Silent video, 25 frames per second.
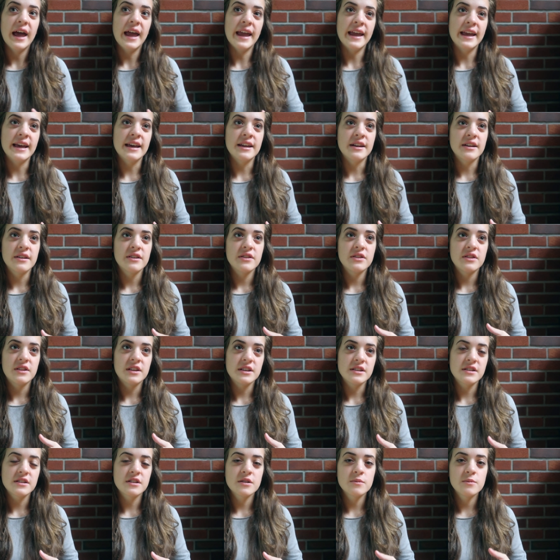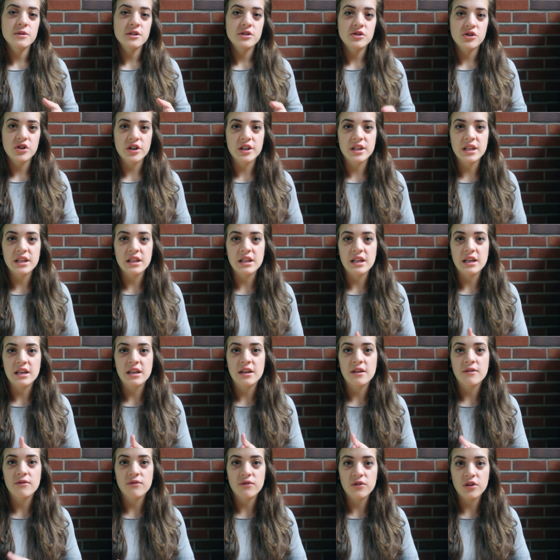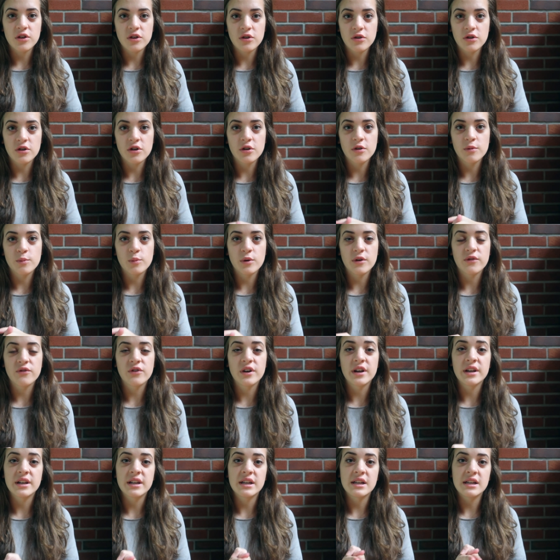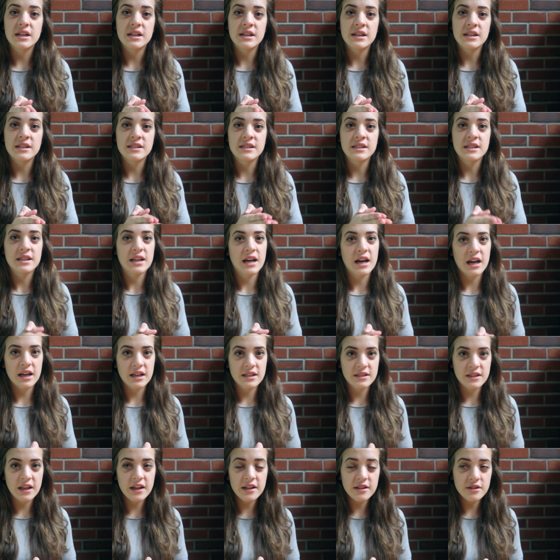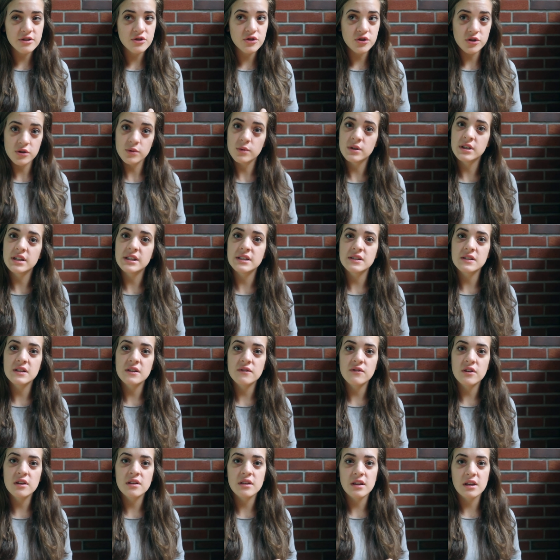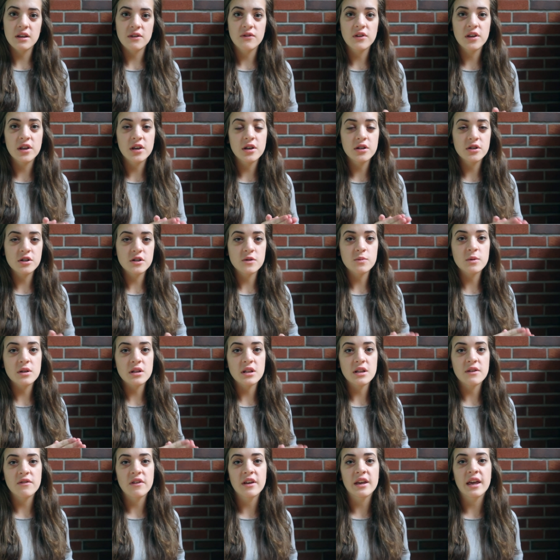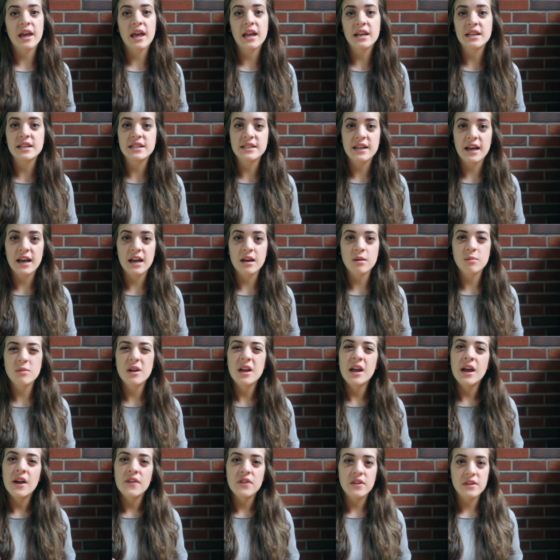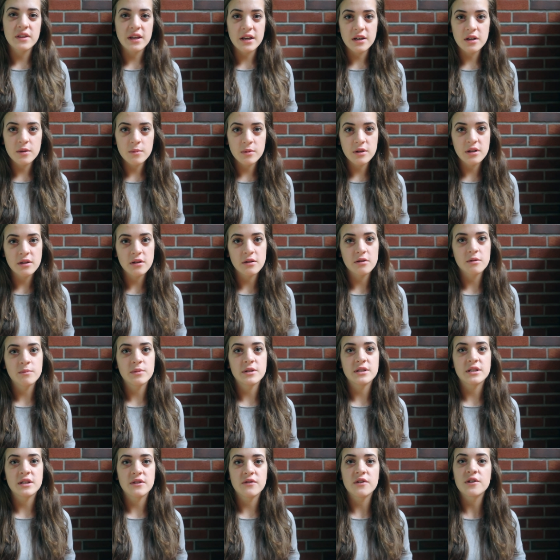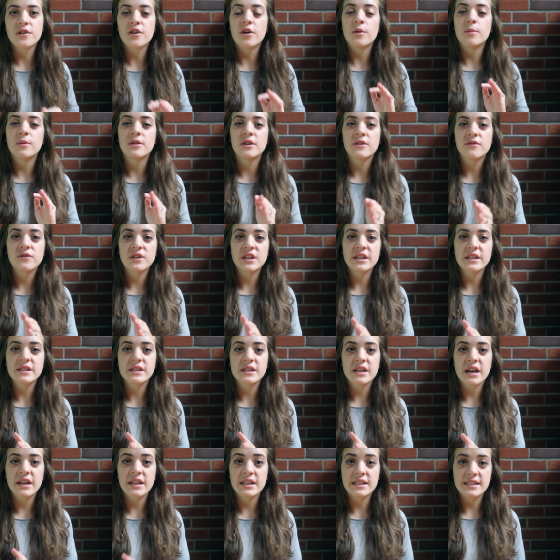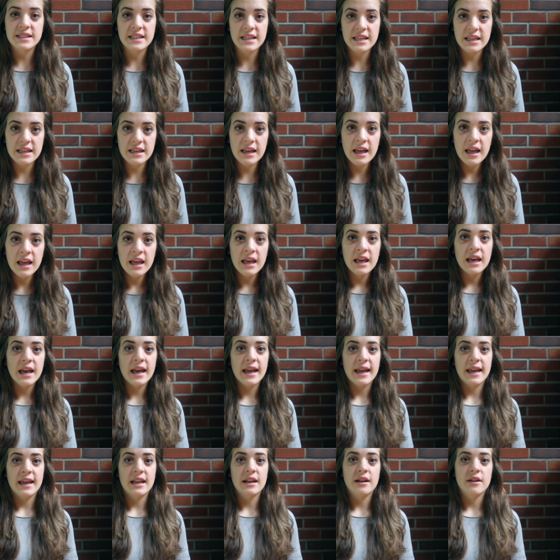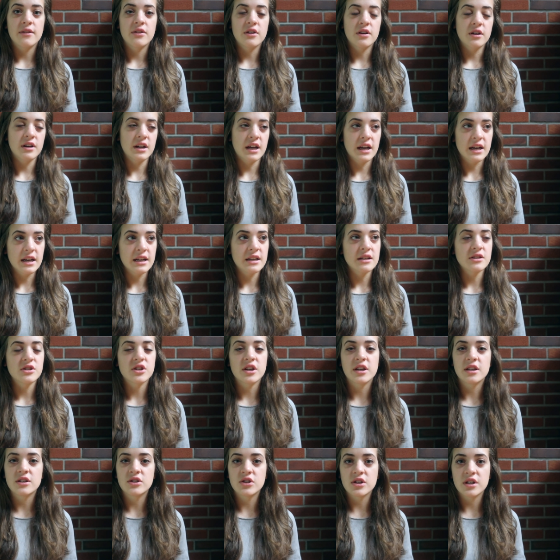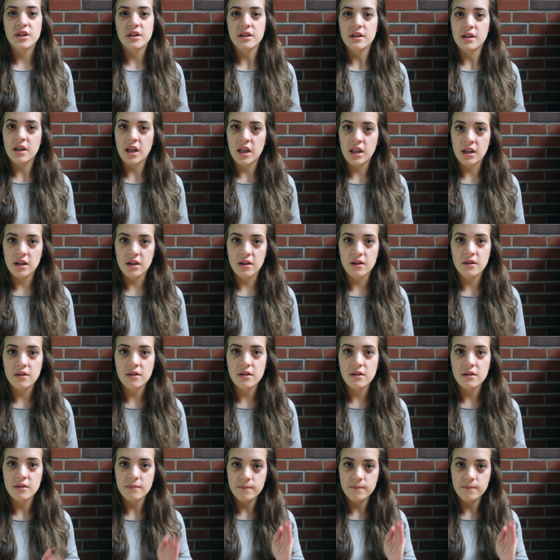And this could be tricky, like if your boyfriend is not exactly sure when he's leaving, like if he could just be leaving at any time, then that could be a little bit difficult. But if he's got a date and they're not gonna change it, and